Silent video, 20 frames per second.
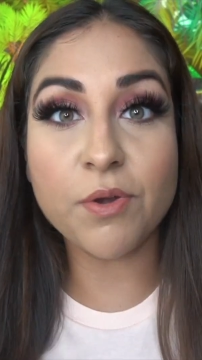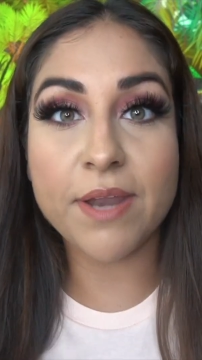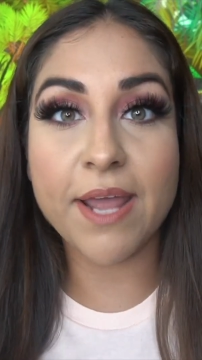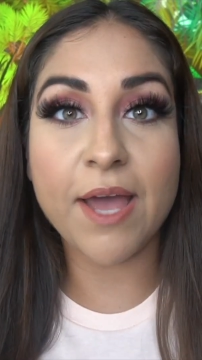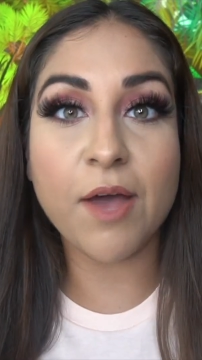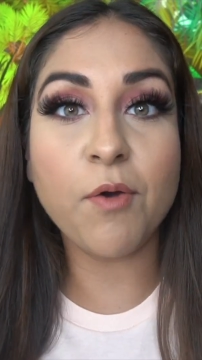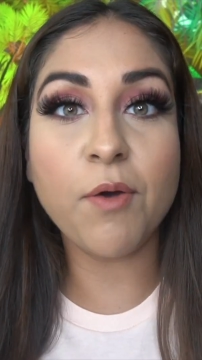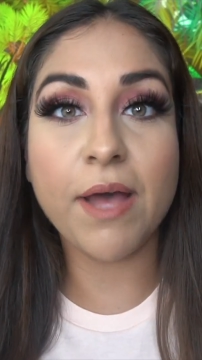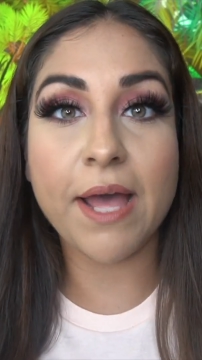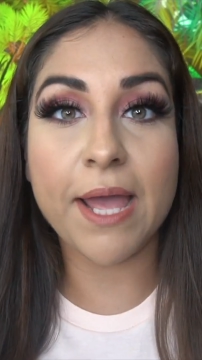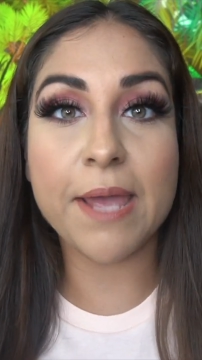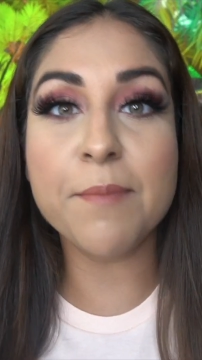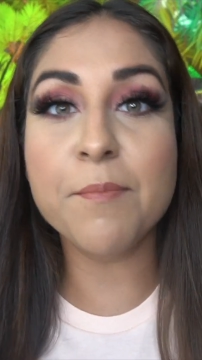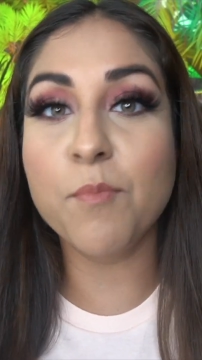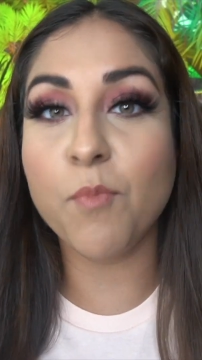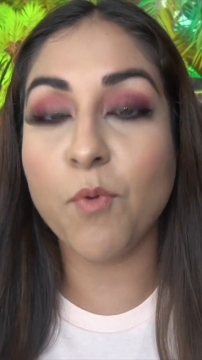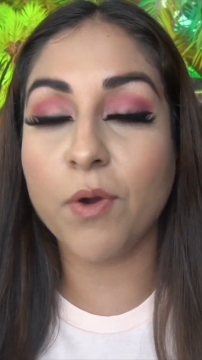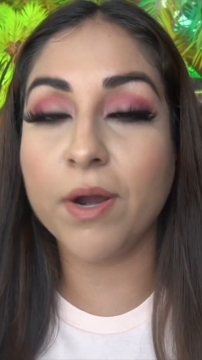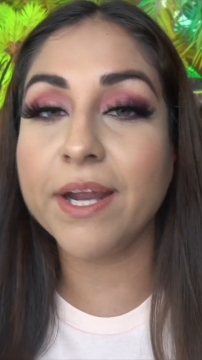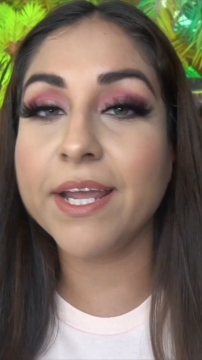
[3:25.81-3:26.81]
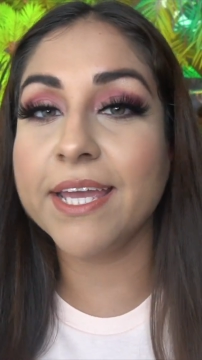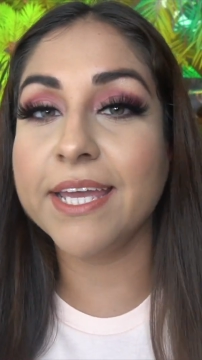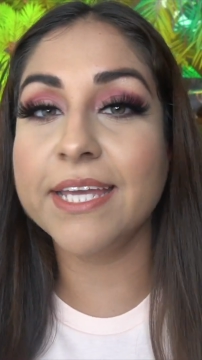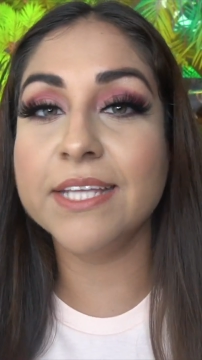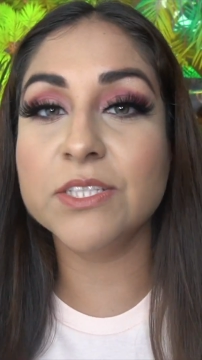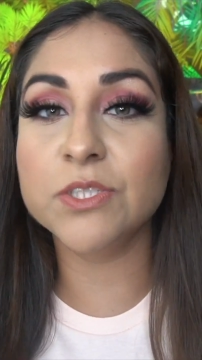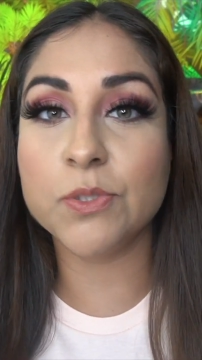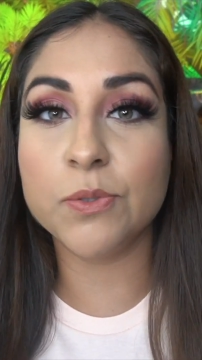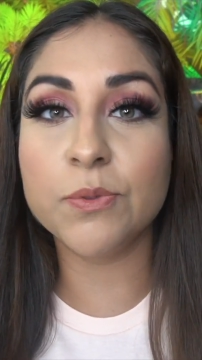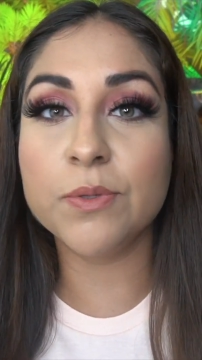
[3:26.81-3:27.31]
now I'm more
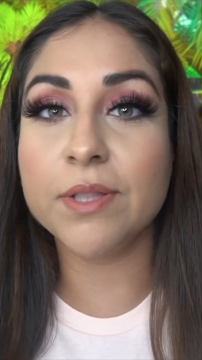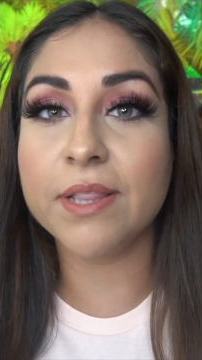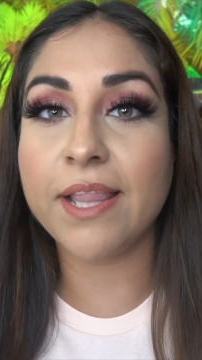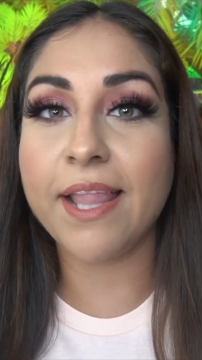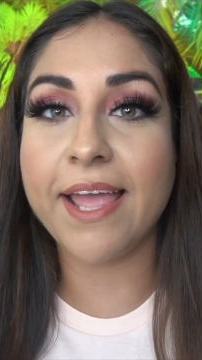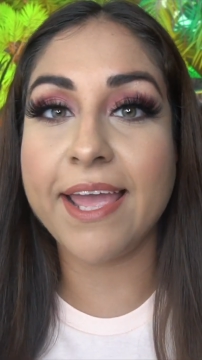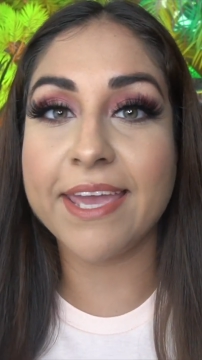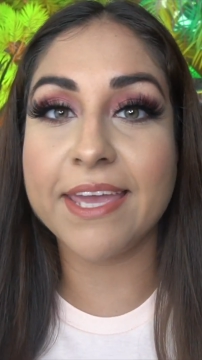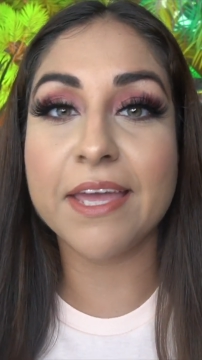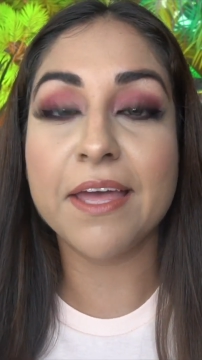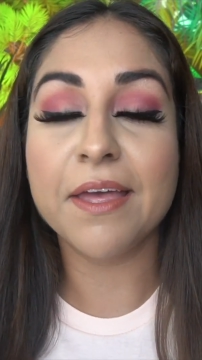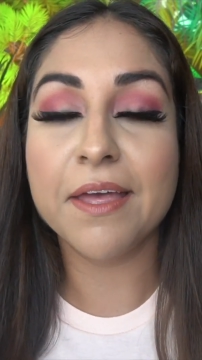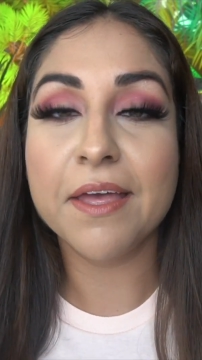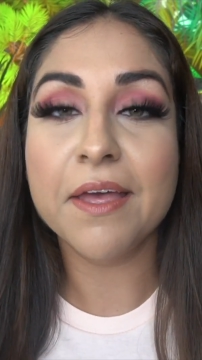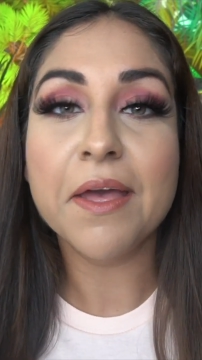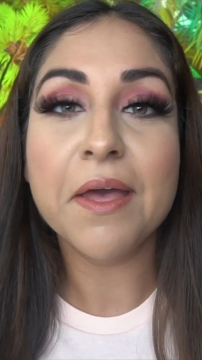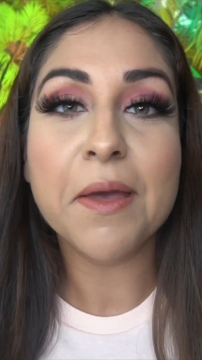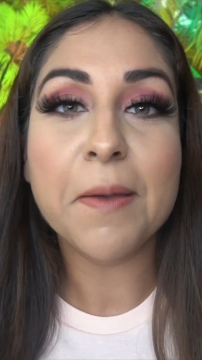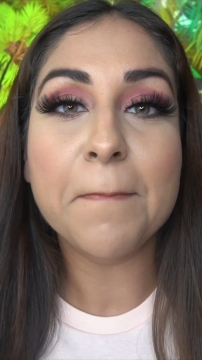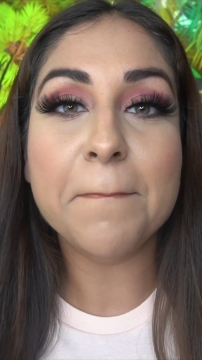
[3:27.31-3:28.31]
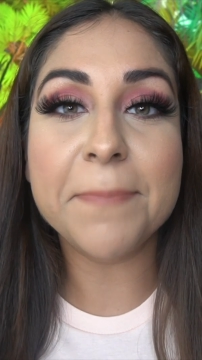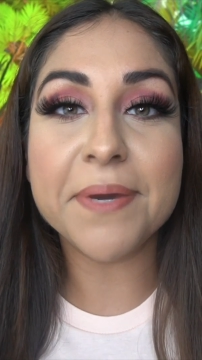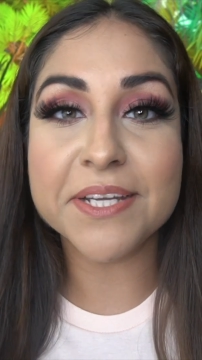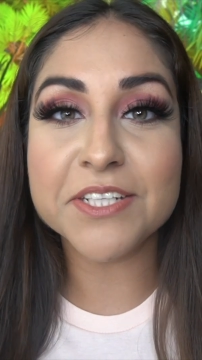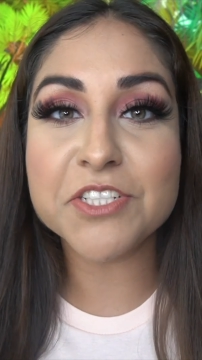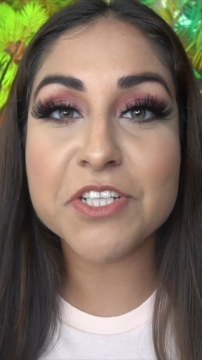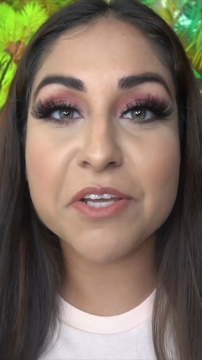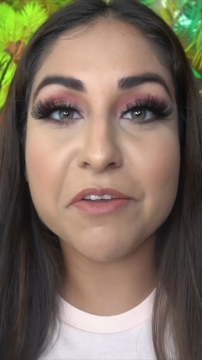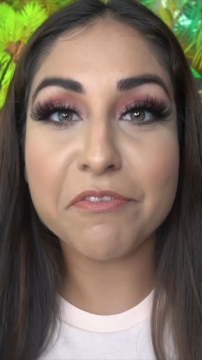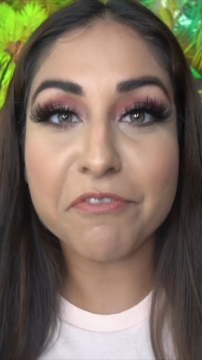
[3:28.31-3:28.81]
into like
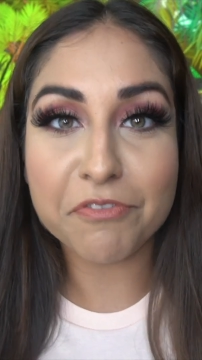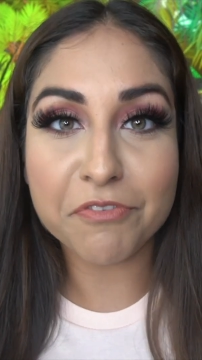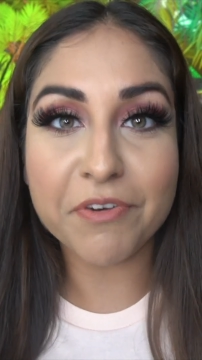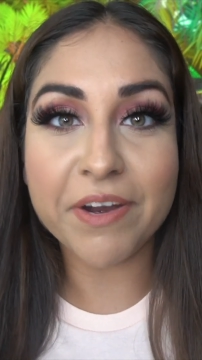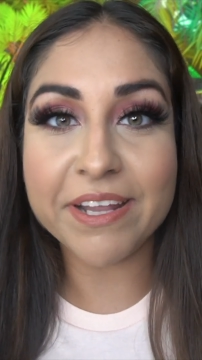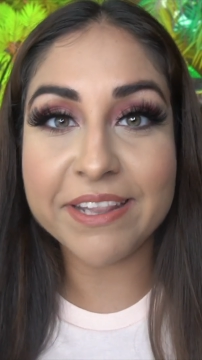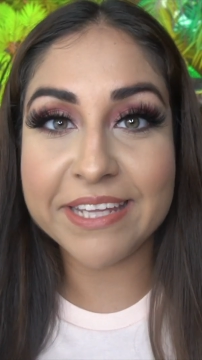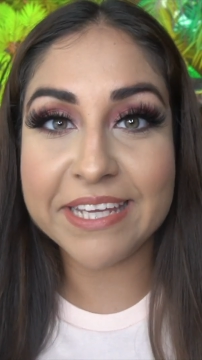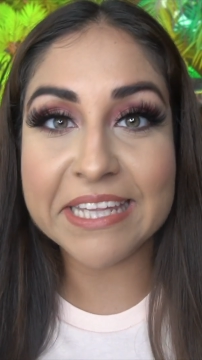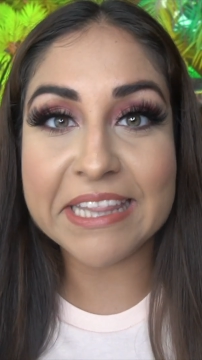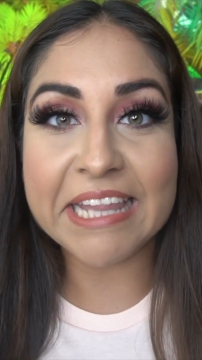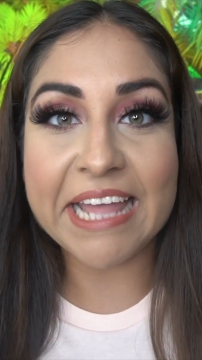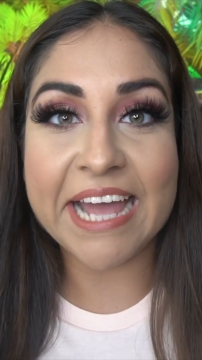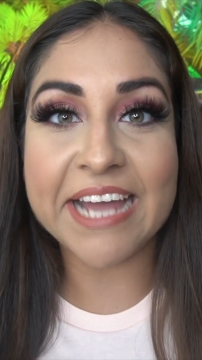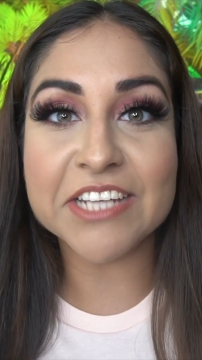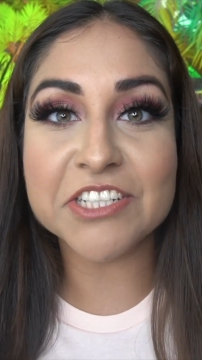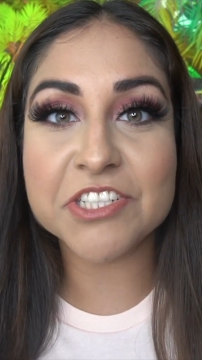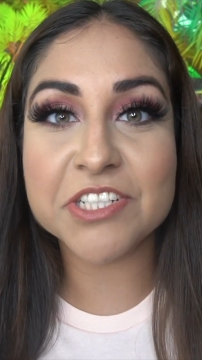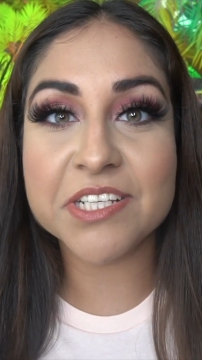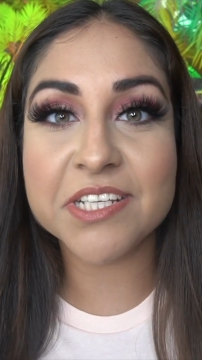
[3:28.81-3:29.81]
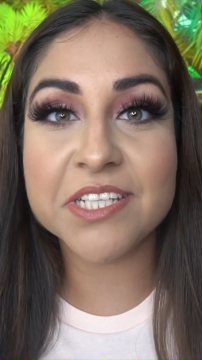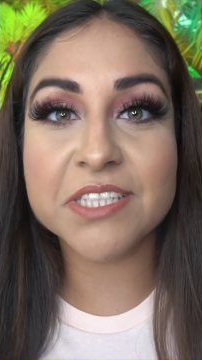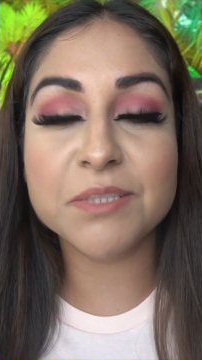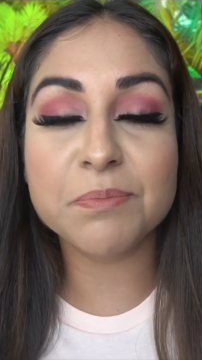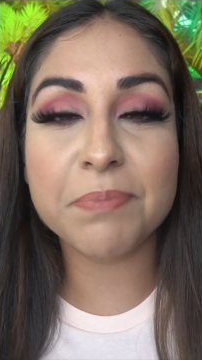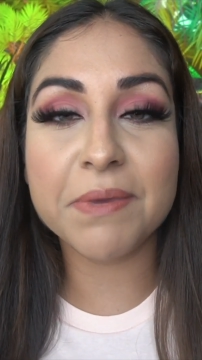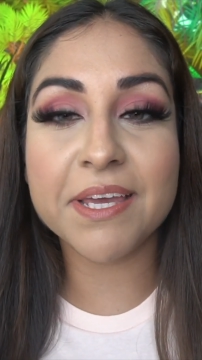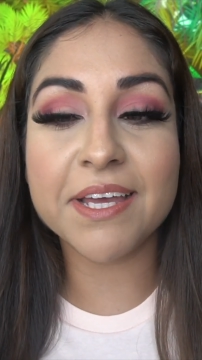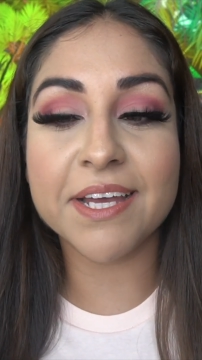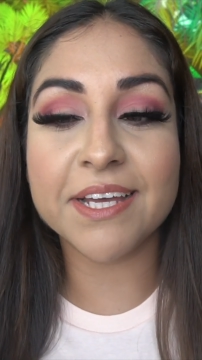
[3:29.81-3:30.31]
budget friendly lashes,
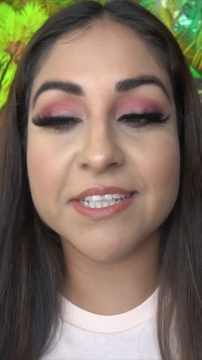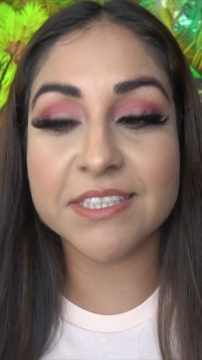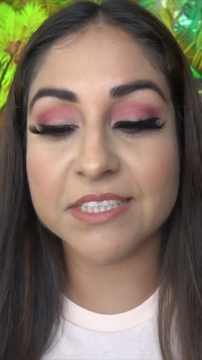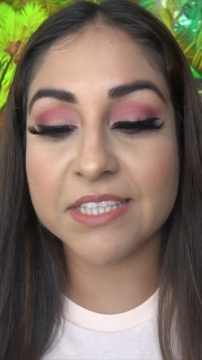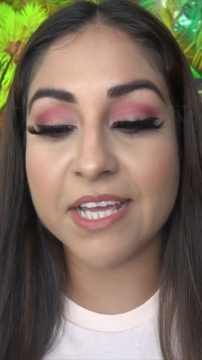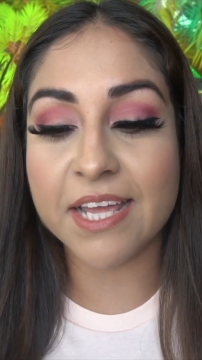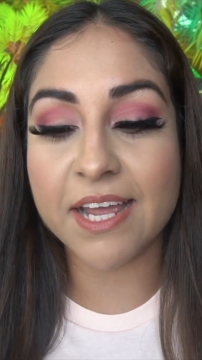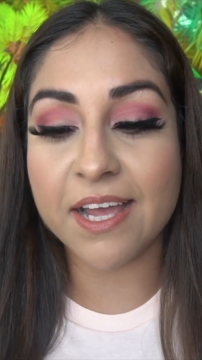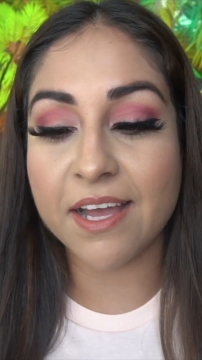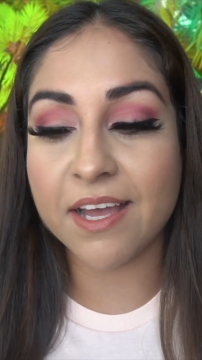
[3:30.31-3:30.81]
because